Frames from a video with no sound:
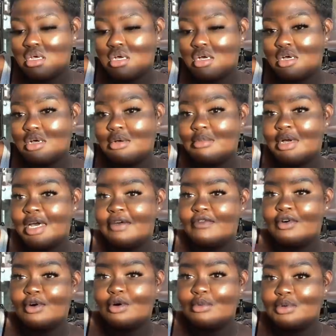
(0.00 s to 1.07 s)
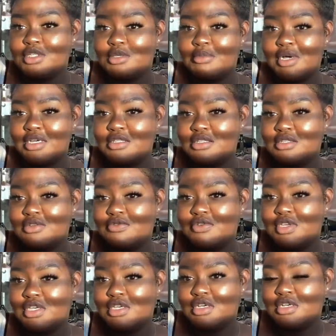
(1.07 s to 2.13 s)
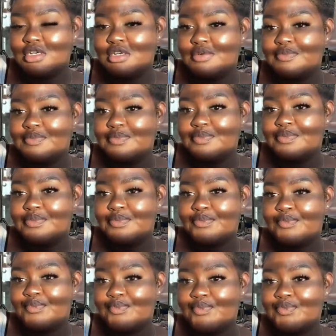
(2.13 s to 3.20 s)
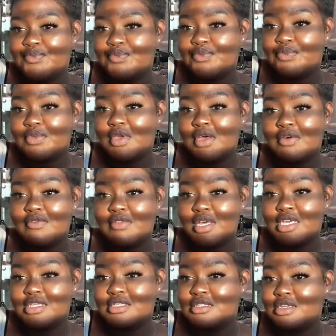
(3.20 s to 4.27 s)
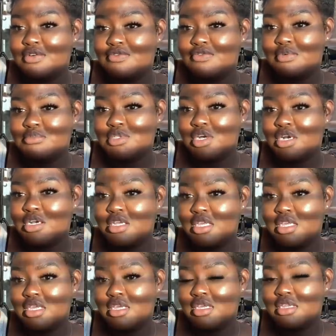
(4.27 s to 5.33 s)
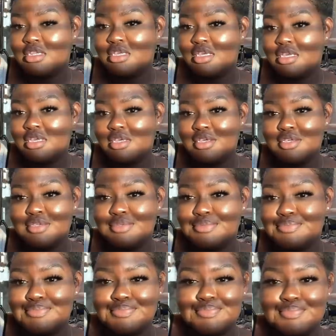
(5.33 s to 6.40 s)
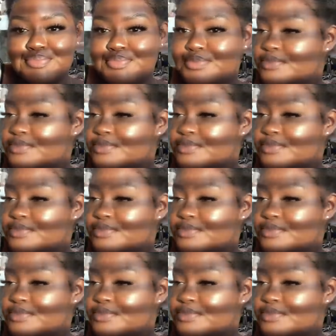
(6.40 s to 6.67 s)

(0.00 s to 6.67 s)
Um, I have a whole bunch of boxes over here of like stuff from Target and